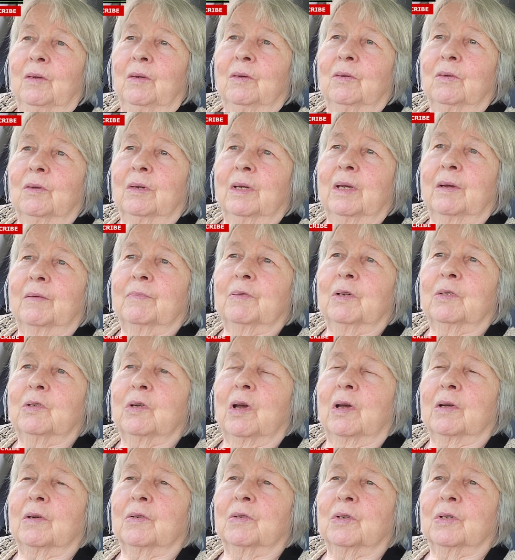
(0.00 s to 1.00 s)
You're going to have to
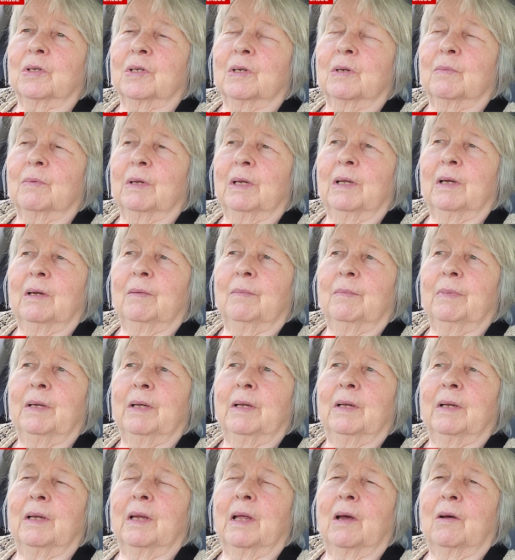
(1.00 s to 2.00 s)
talk just a little
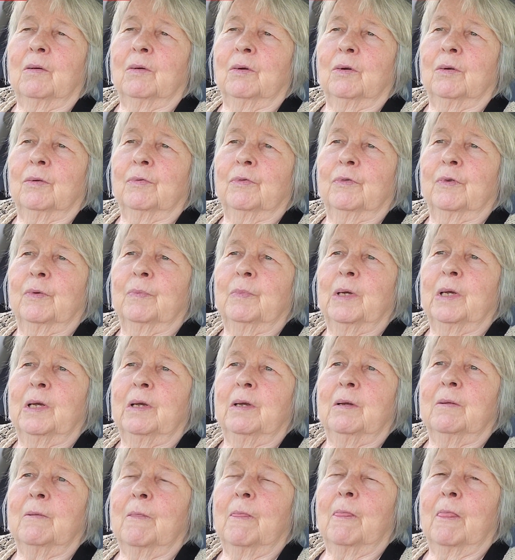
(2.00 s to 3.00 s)
bit louder for
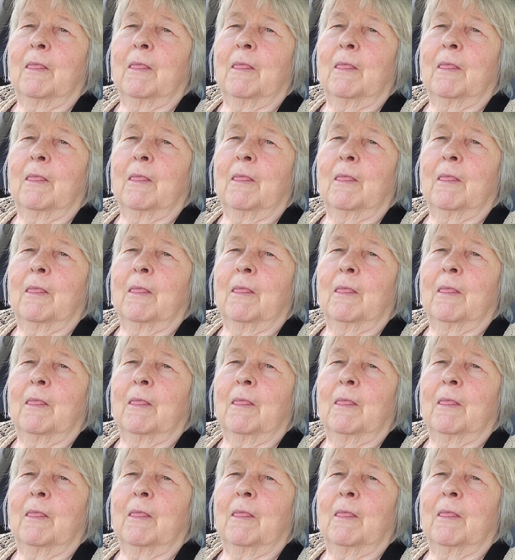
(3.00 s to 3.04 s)
me.